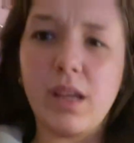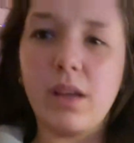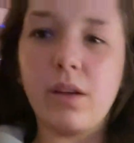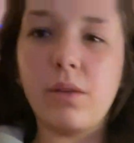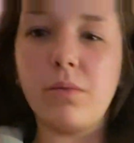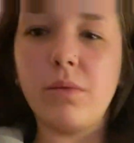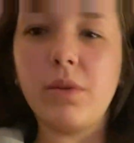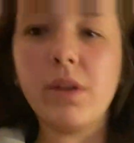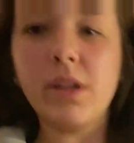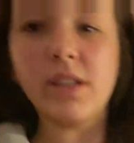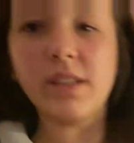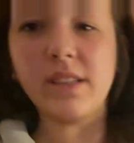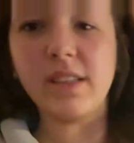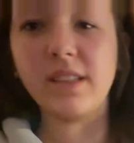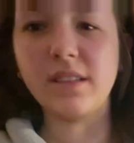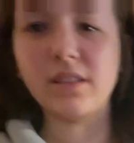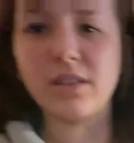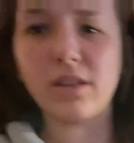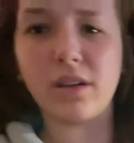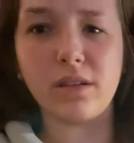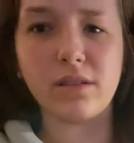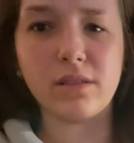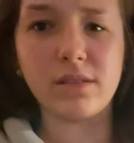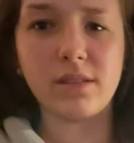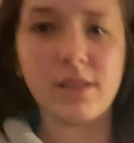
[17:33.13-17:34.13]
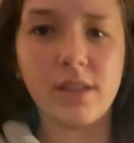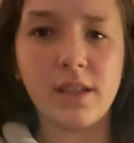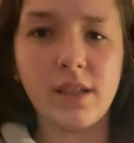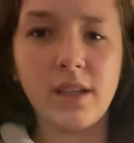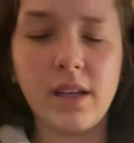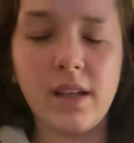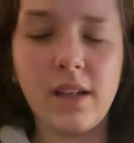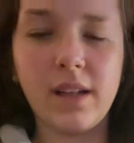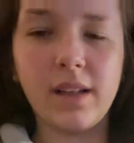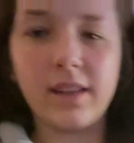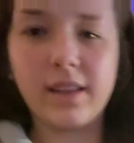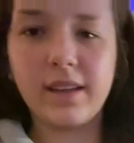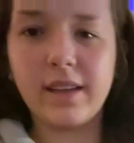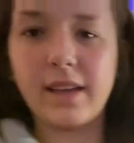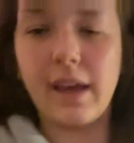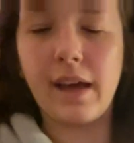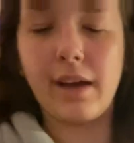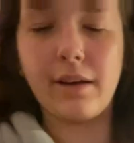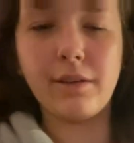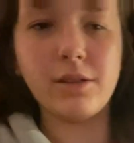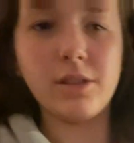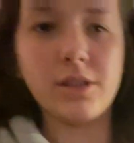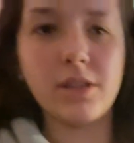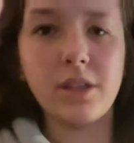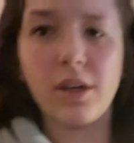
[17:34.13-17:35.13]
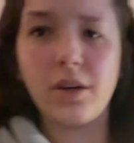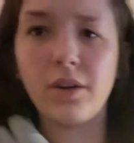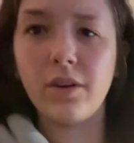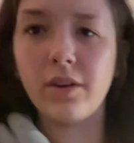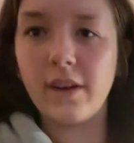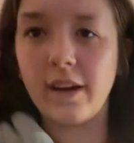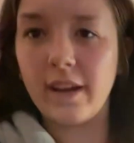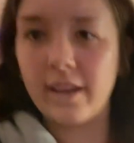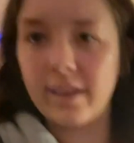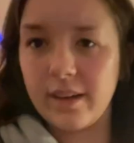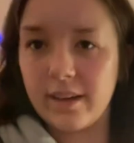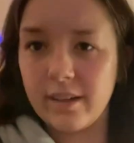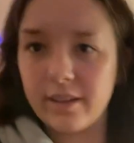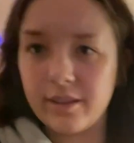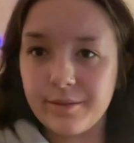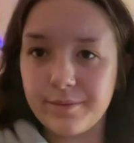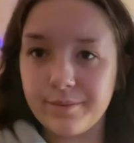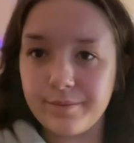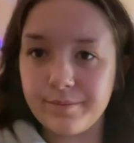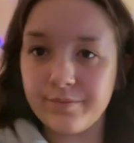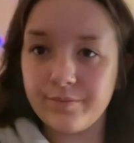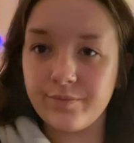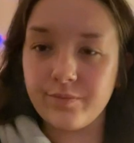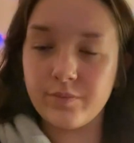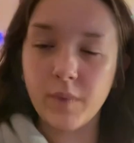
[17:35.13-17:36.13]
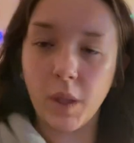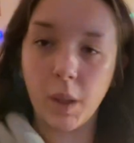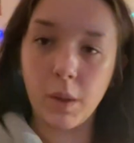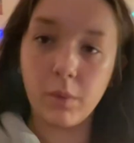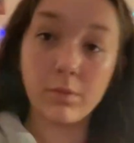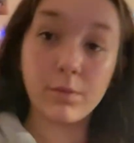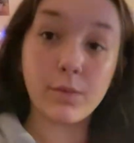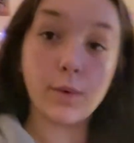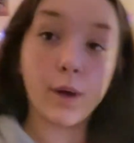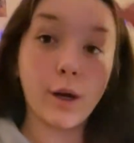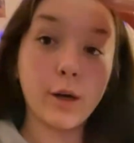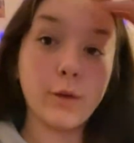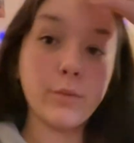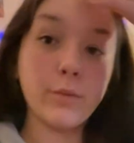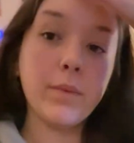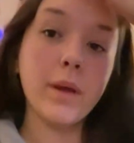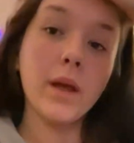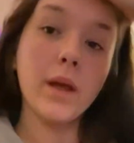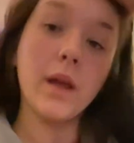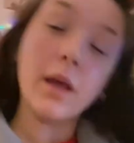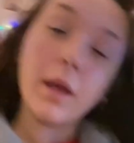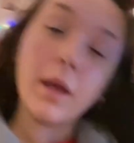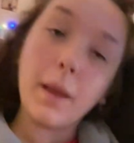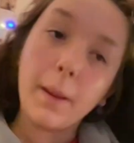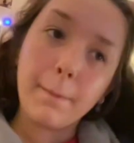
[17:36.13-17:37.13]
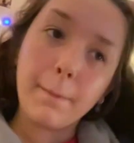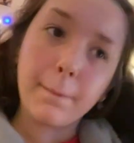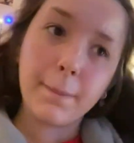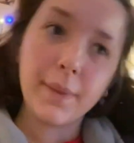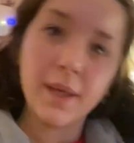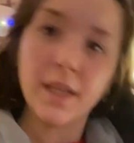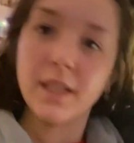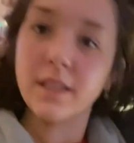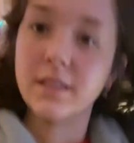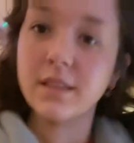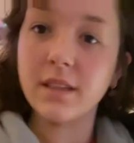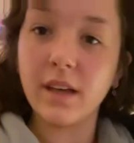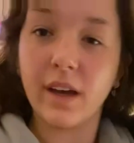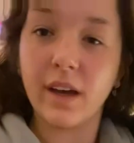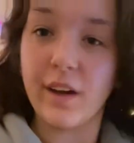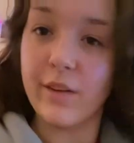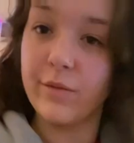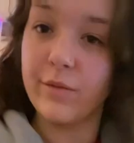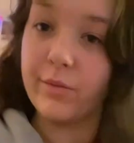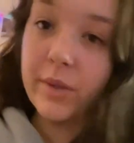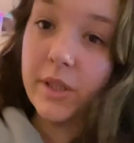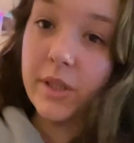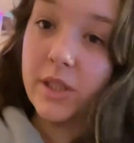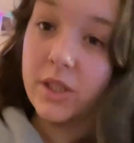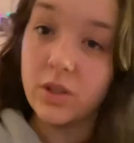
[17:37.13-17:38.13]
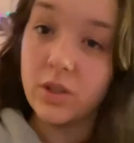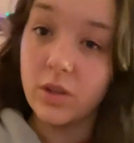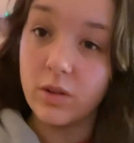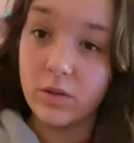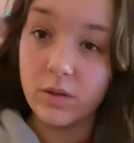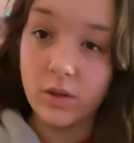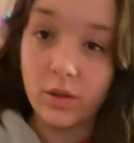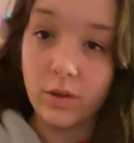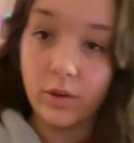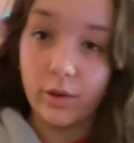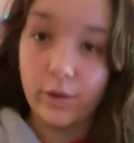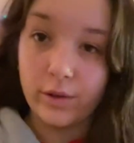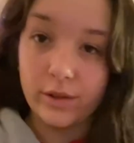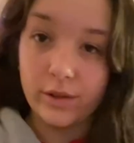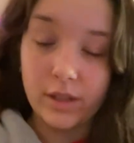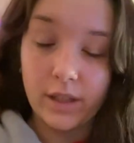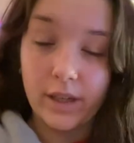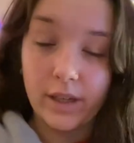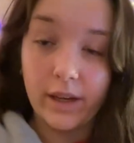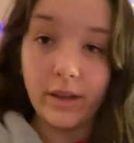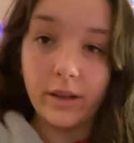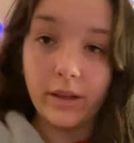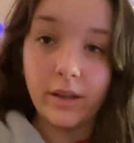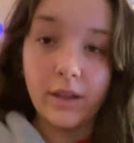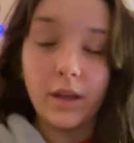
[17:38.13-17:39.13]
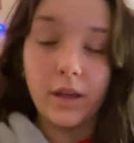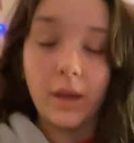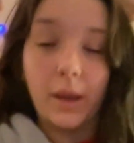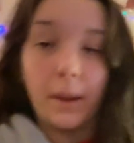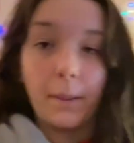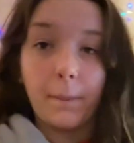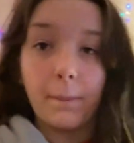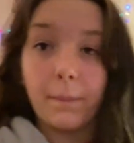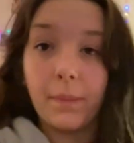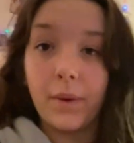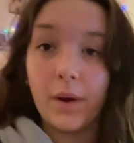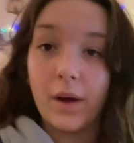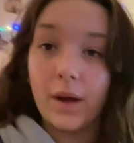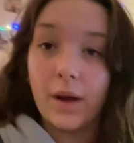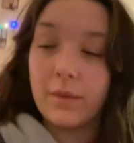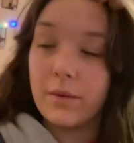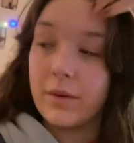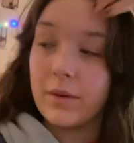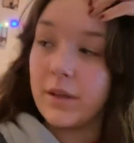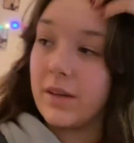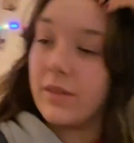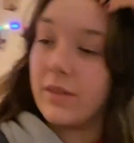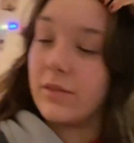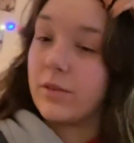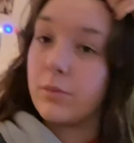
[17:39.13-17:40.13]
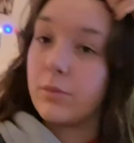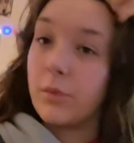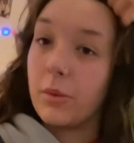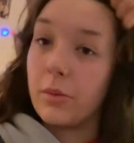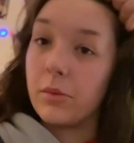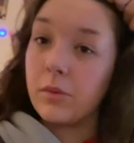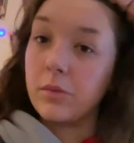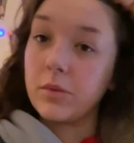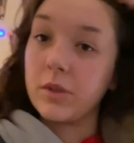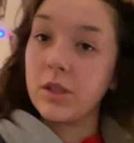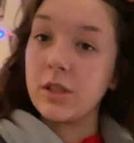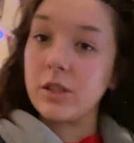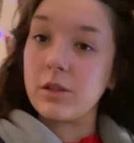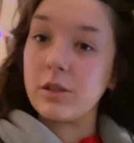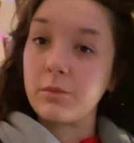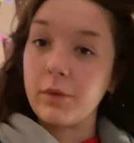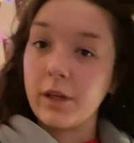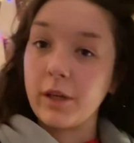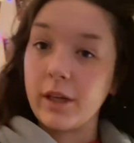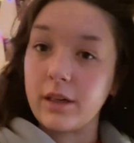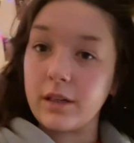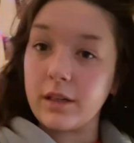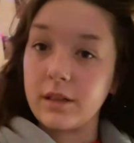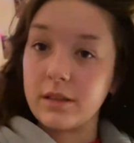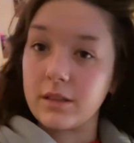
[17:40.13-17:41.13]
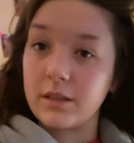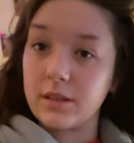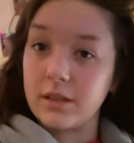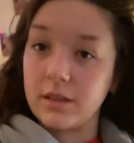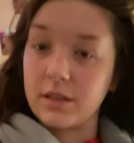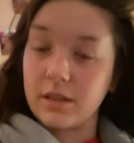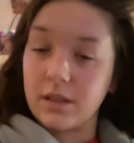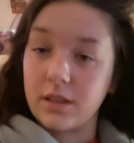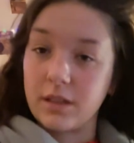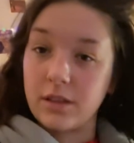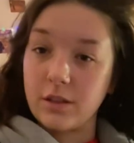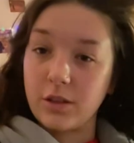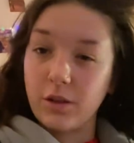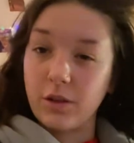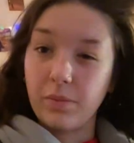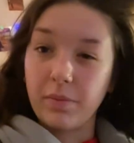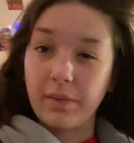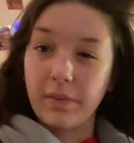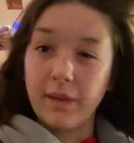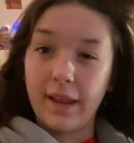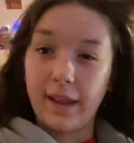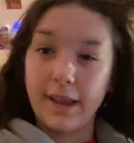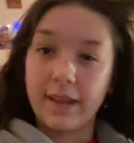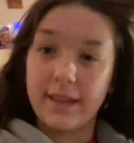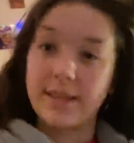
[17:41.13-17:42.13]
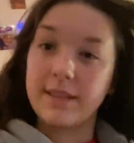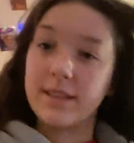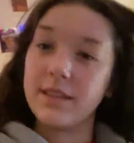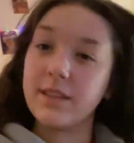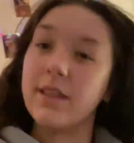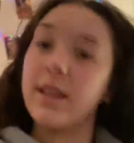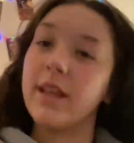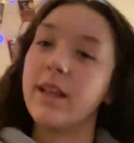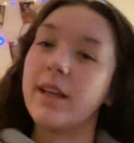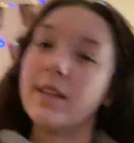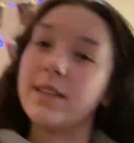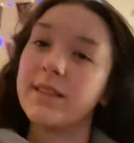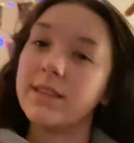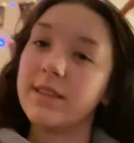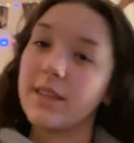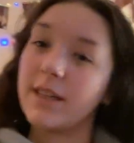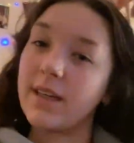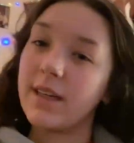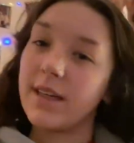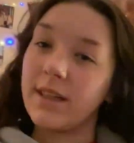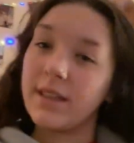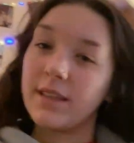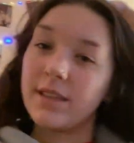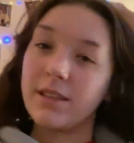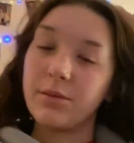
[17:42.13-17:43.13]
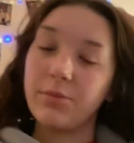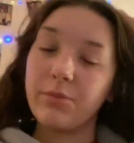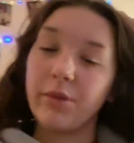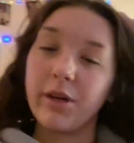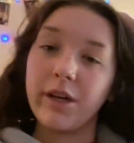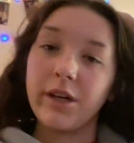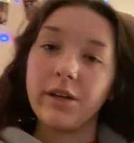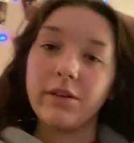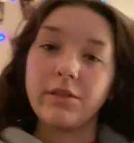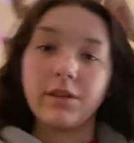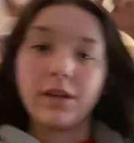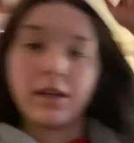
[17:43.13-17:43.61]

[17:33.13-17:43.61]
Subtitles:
what are these called, like a house coat, like a robe, because I've been so cold today. But I'm waiting for my mom to do my hair, because she's gonna do plaits, so then it's curly tomorrow.